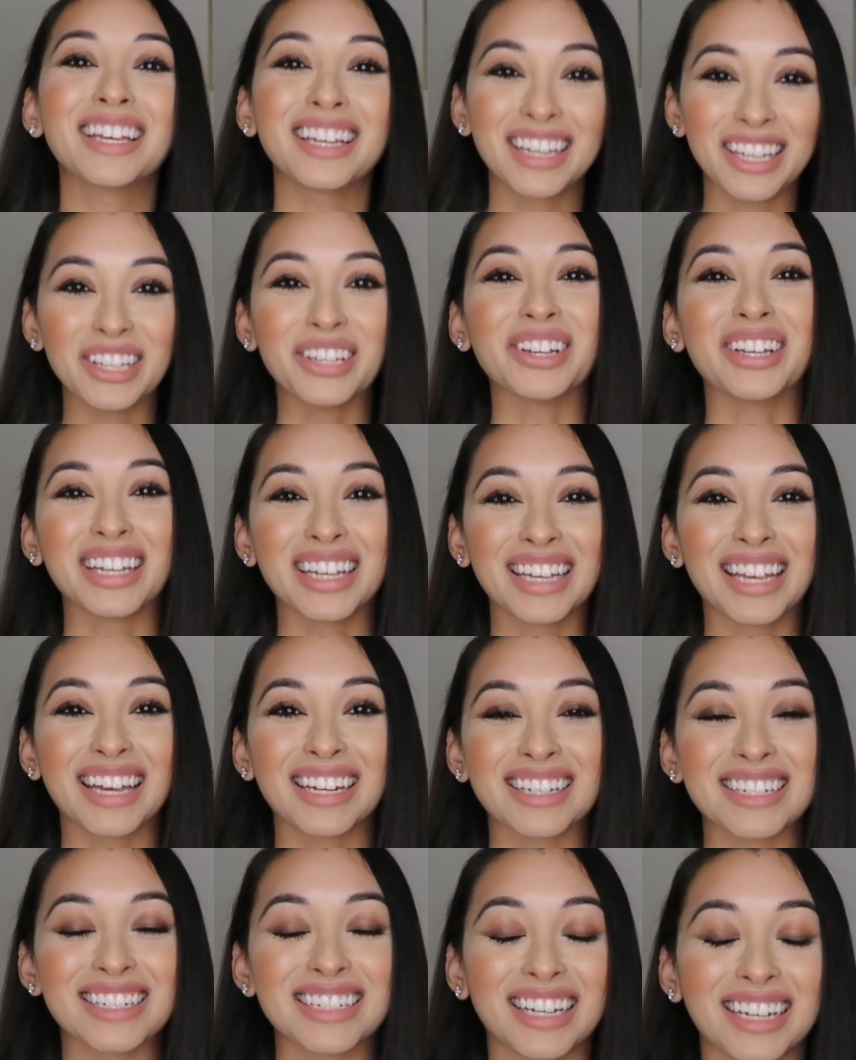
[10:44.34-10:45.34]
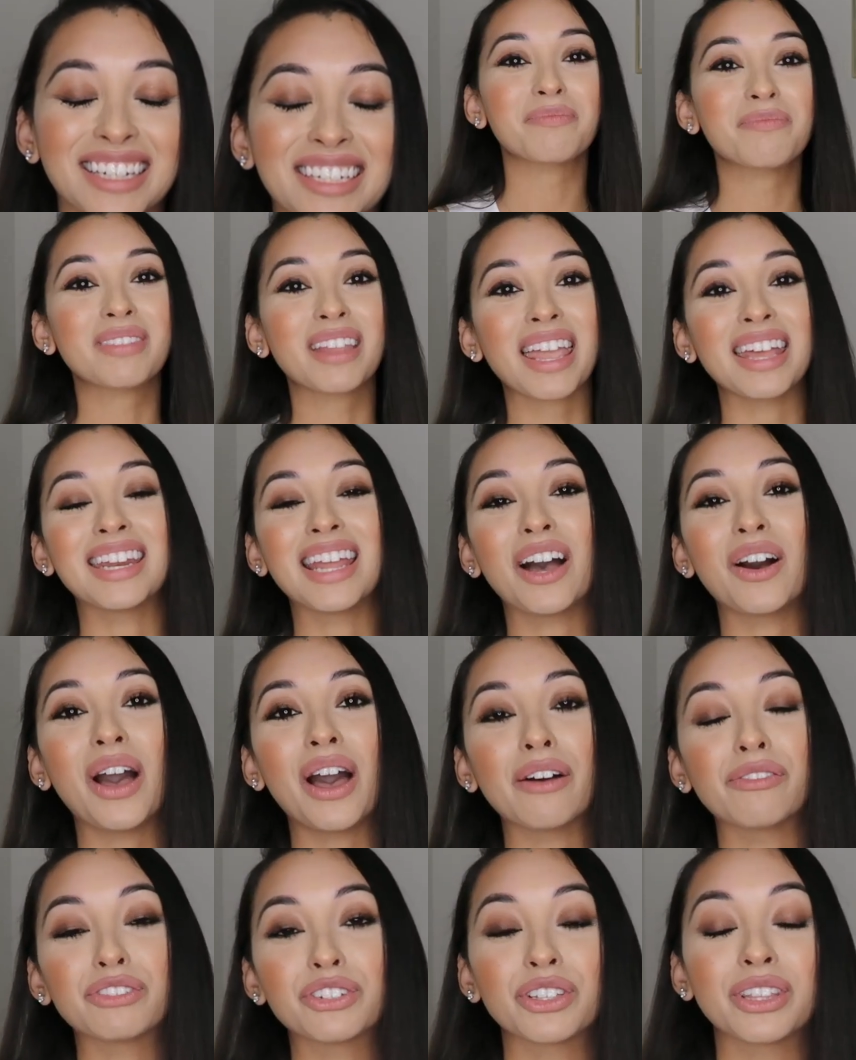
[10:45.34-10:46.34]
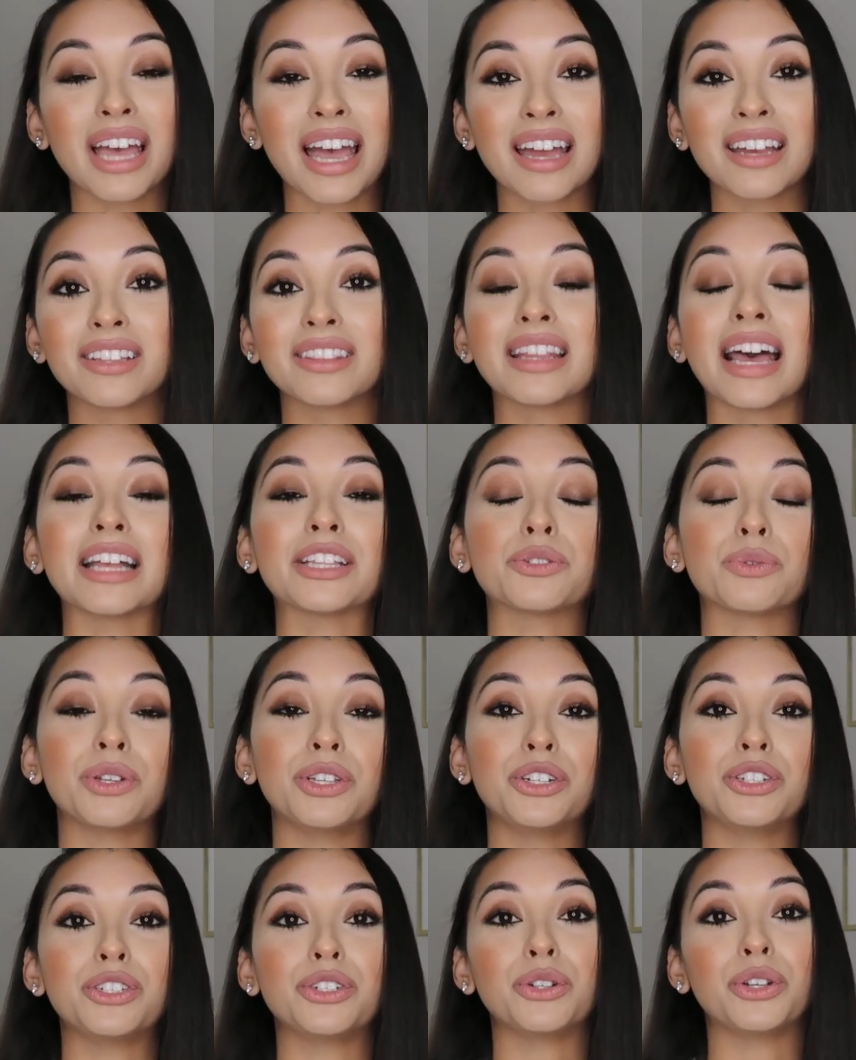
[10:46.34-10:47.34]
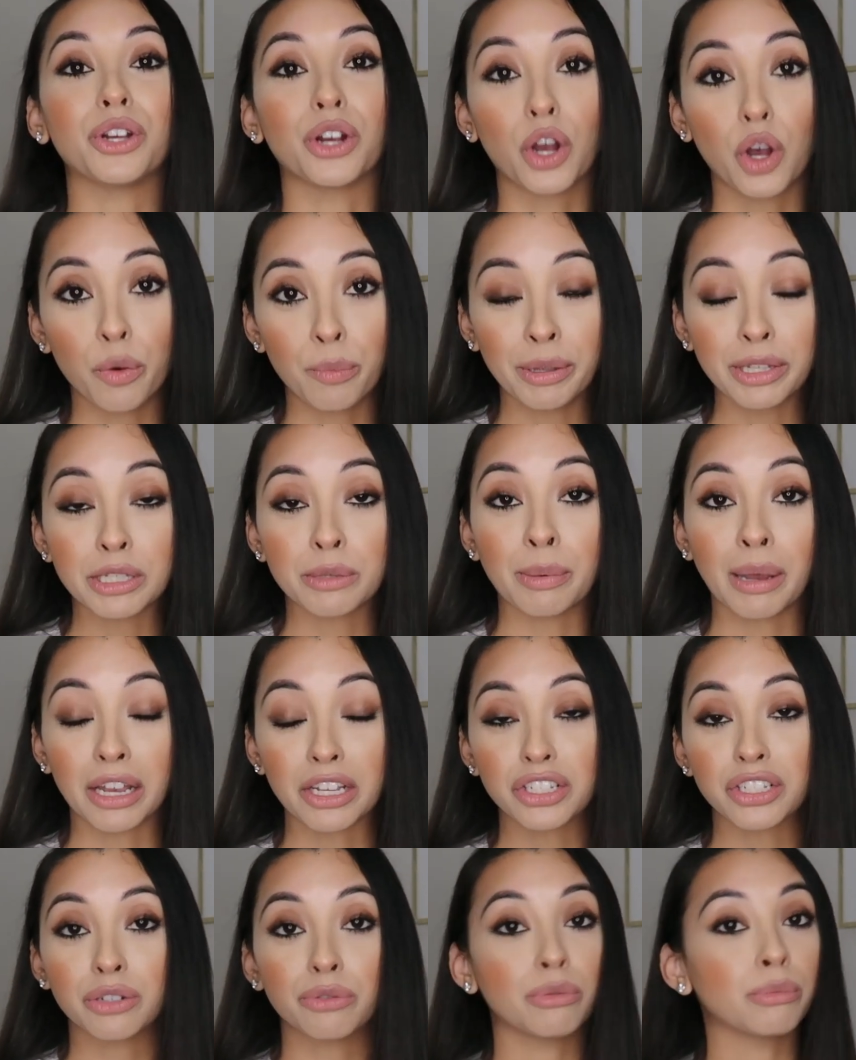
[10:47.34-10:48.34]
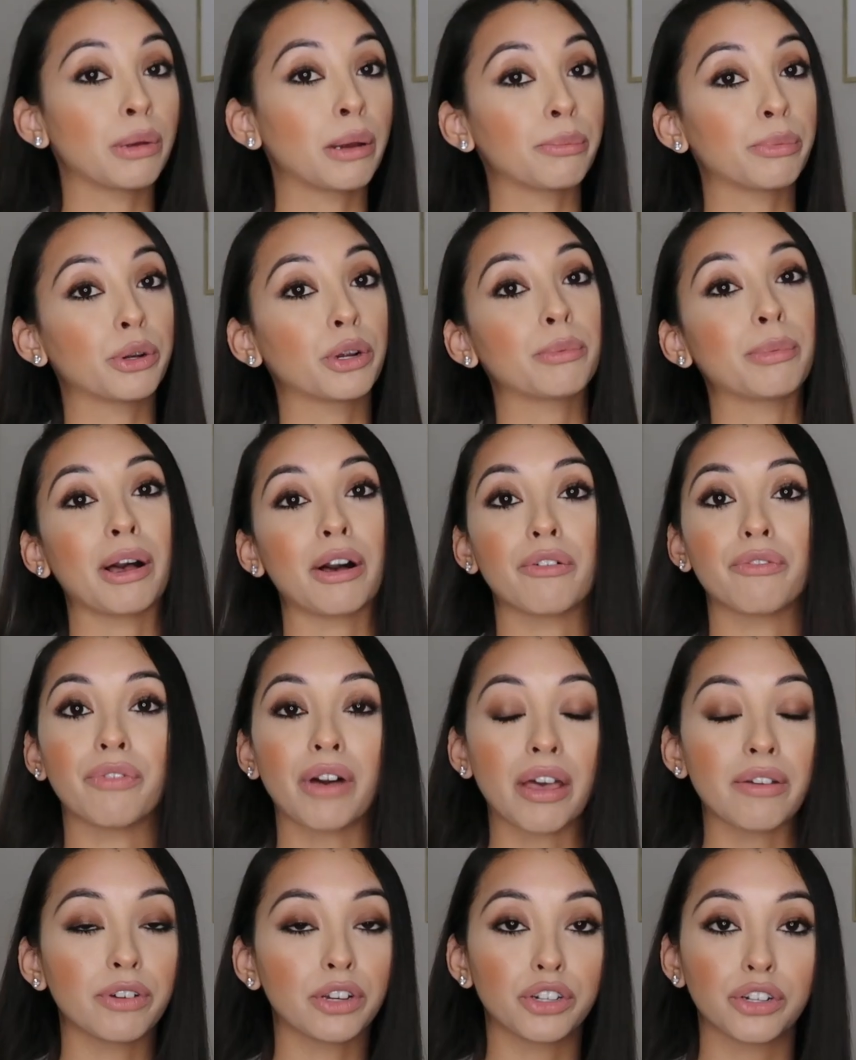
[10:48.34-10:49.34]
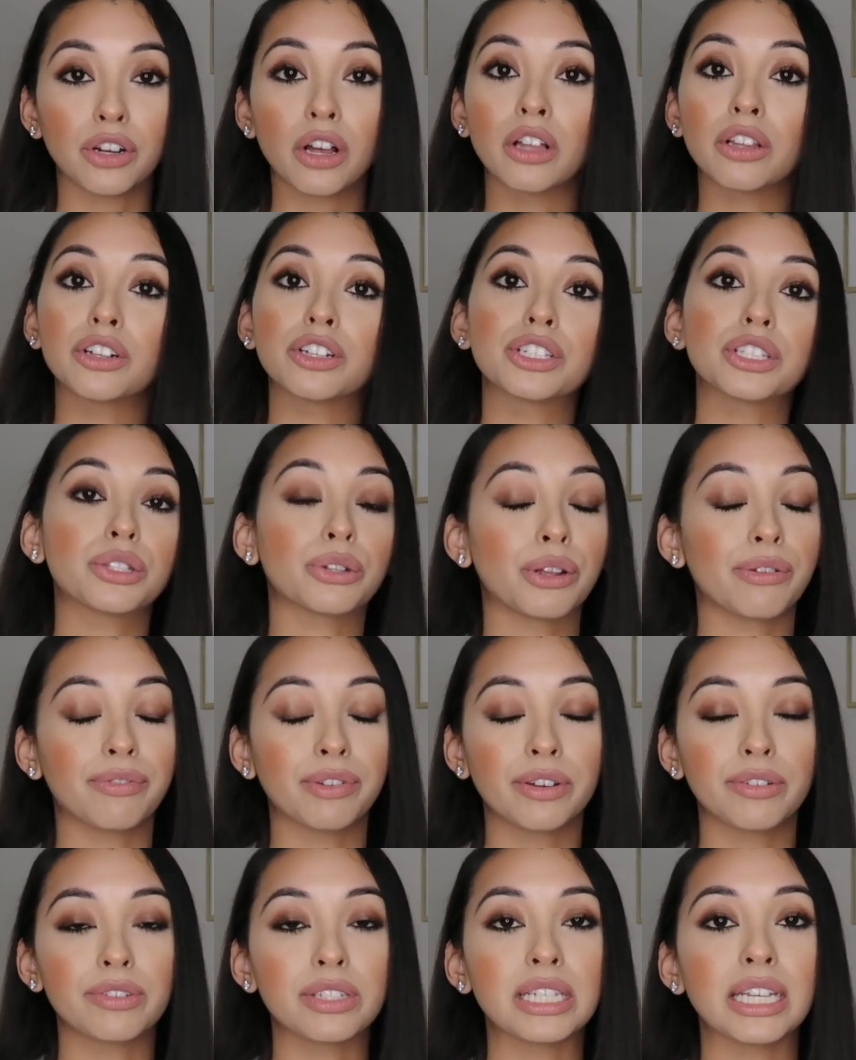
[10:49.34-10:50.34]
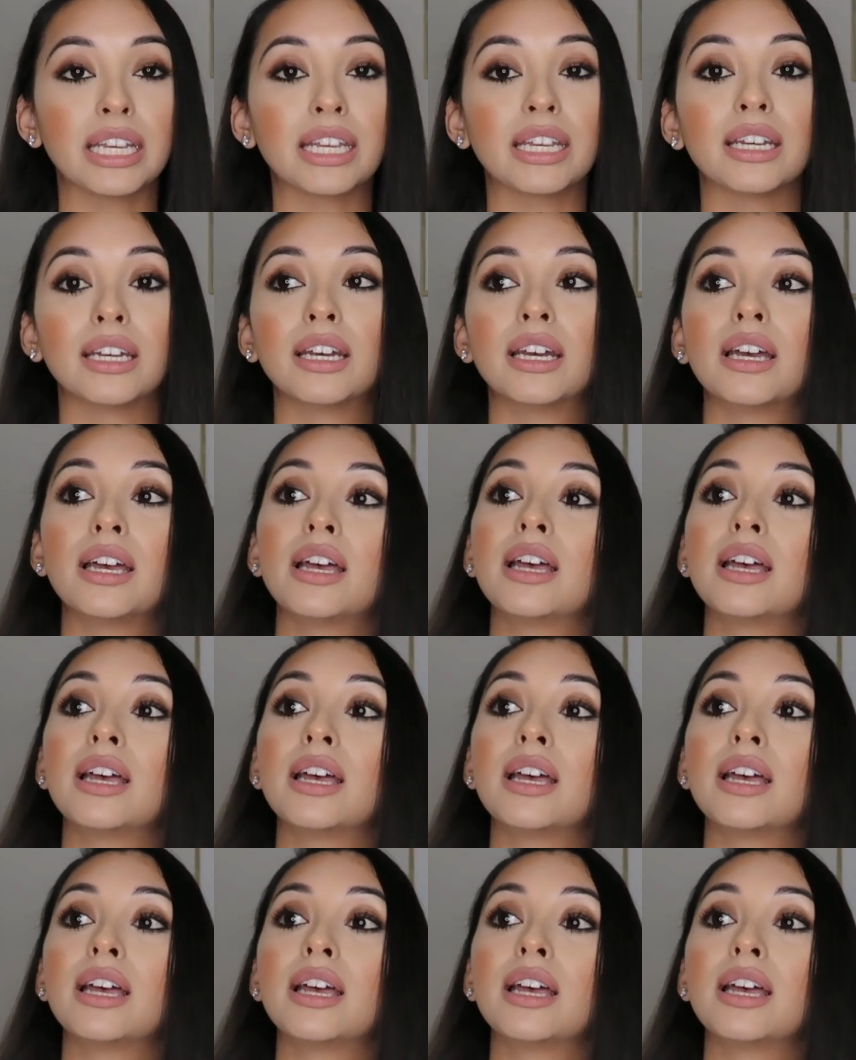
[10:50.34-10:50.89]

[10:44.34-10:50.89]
you can get it done. Now after that, that's when you do your home inspection. Remember, about $500, $350.